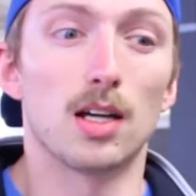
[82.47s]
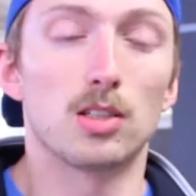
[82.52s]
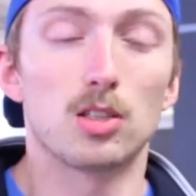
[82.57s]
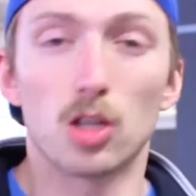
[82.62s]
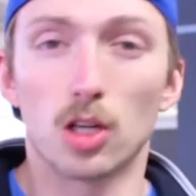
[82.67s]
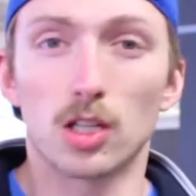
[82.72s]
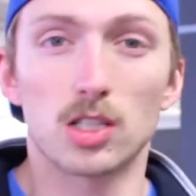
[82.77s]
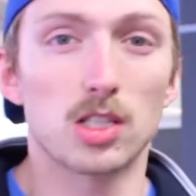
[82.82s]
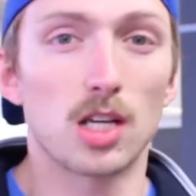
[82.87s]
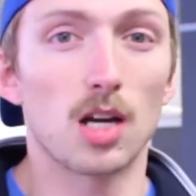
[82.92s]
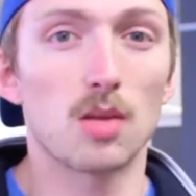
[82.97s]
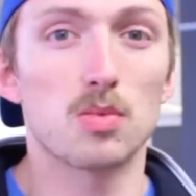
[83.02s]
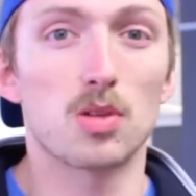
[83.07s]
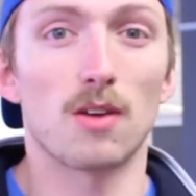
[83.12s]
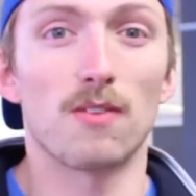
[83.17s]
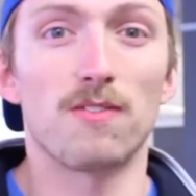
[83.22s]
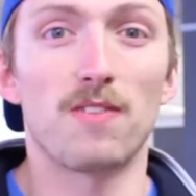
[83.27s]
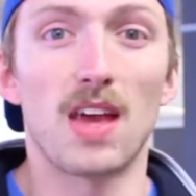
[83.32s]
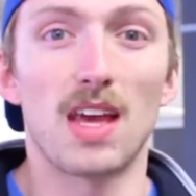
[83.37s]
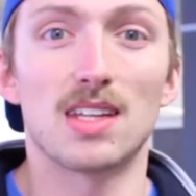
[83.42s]
Turkish get-ups are
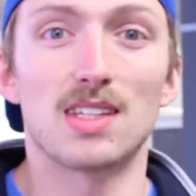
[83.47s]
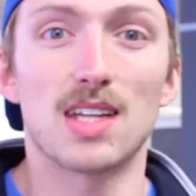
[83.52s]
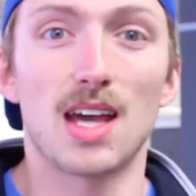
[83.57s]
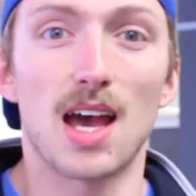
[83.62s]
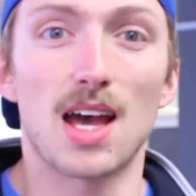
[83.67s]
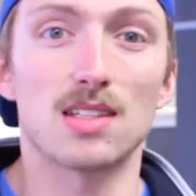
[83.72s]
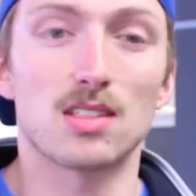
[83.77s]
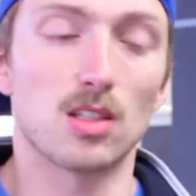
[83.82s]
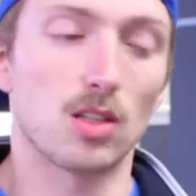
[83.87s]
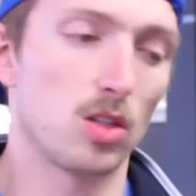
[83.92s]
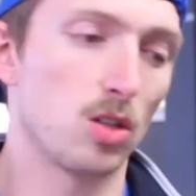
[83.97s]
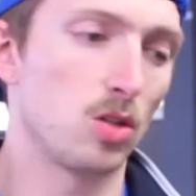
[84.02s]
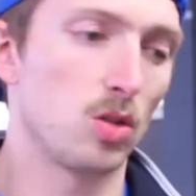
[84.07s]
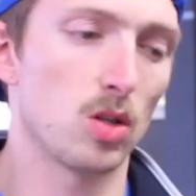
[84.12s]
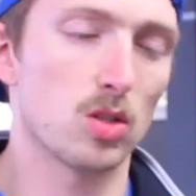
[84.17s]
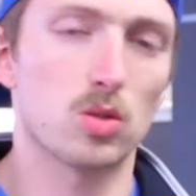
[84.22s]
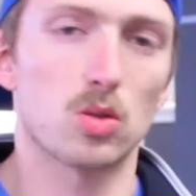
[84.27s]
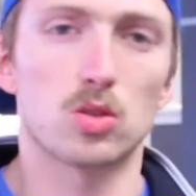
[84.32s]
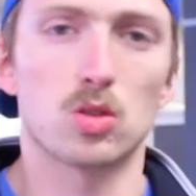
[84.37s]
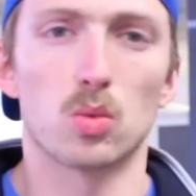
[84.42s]
fantastic. You can do
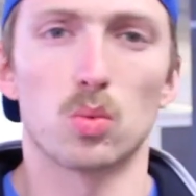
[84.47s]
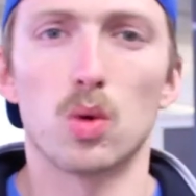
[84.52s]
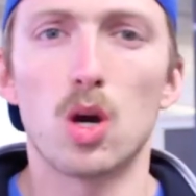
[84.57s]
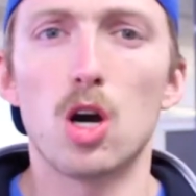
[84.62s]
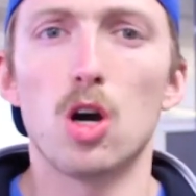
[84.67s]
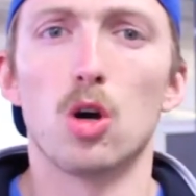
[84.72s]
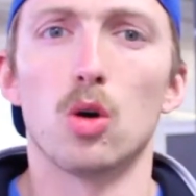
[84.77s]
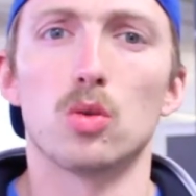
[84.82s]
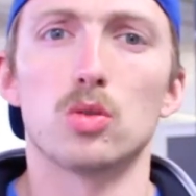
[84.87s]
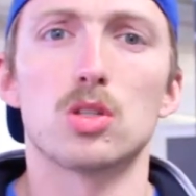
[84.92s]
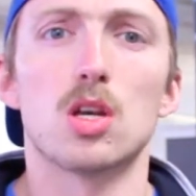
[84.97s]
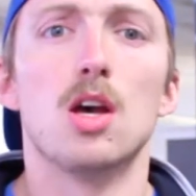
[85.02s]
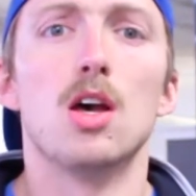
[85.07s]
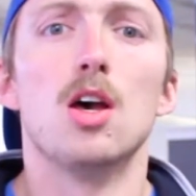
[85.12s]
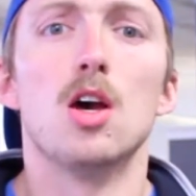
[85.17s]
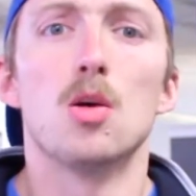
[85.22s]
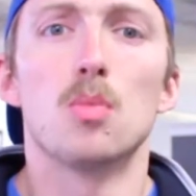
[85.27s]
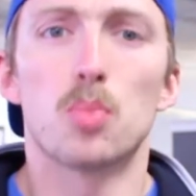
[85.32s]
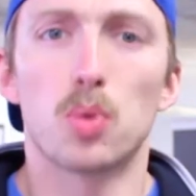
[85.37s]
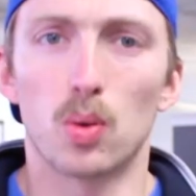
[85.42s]
all sorts of rows,
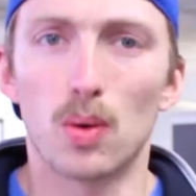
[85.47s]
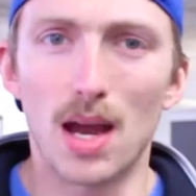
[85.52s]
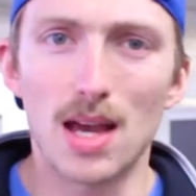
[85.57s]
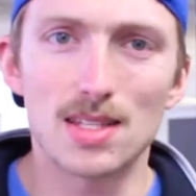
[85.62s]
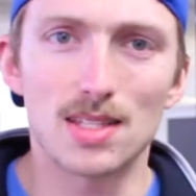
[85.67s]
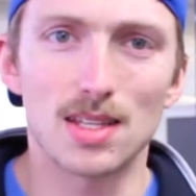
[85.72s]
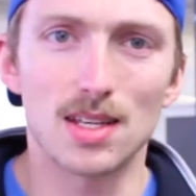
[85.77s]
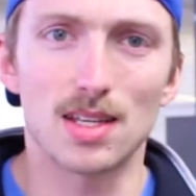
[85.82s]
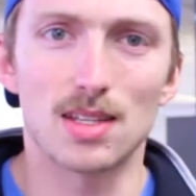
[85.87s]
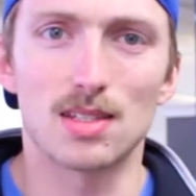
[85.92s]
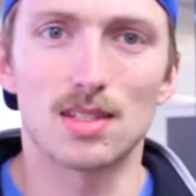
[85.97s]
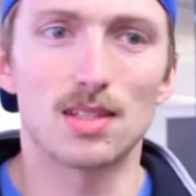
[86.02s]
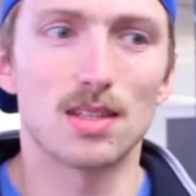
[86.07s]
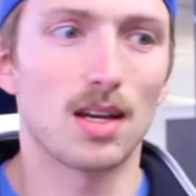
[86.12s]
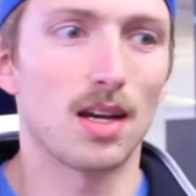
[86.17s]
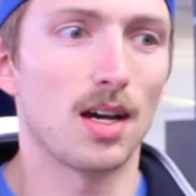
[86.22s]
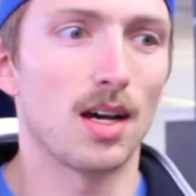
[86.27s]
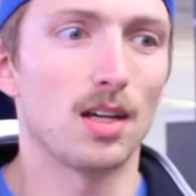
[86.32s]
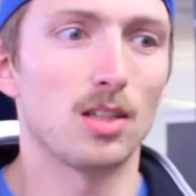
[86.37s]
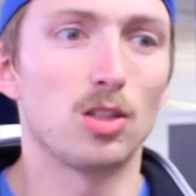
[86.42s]
presses.
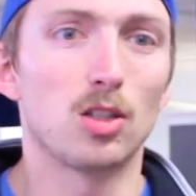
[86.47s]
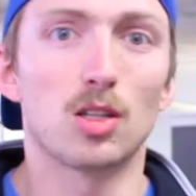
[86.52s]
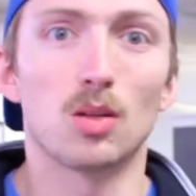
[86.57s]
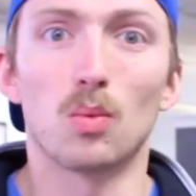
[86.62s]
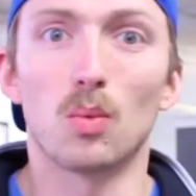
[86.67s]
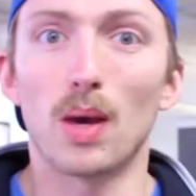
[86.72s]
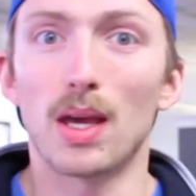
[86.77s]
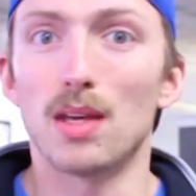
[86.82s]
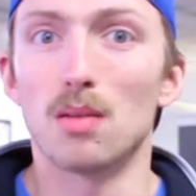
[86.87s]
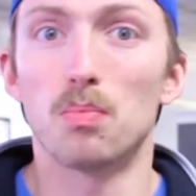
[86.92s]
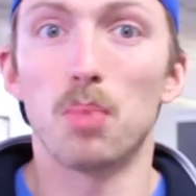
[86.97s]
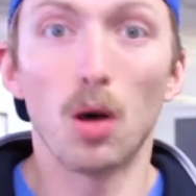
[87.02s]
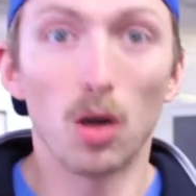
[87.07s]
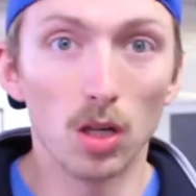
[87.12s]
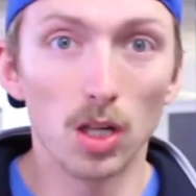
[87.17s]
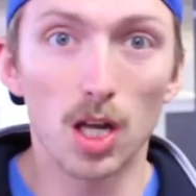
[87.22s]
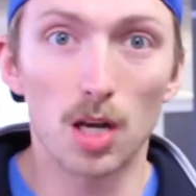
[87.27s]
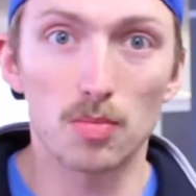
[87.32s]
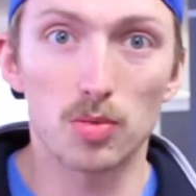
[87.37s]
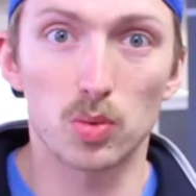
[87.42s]
You can weight
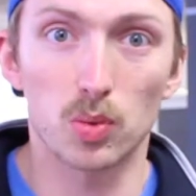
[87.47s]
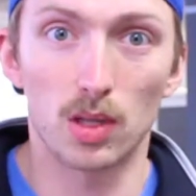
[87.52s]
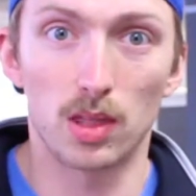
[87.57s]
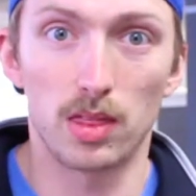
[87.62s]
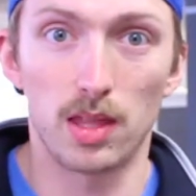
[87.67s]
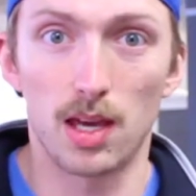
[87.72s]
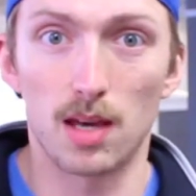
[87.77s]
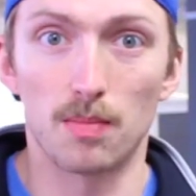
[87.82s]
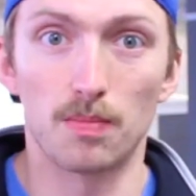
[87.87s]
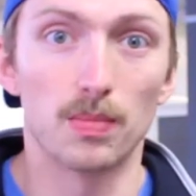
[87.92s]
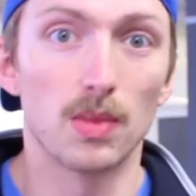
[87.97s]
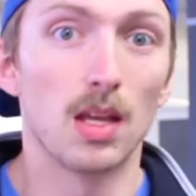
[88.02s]
pull-ups with them.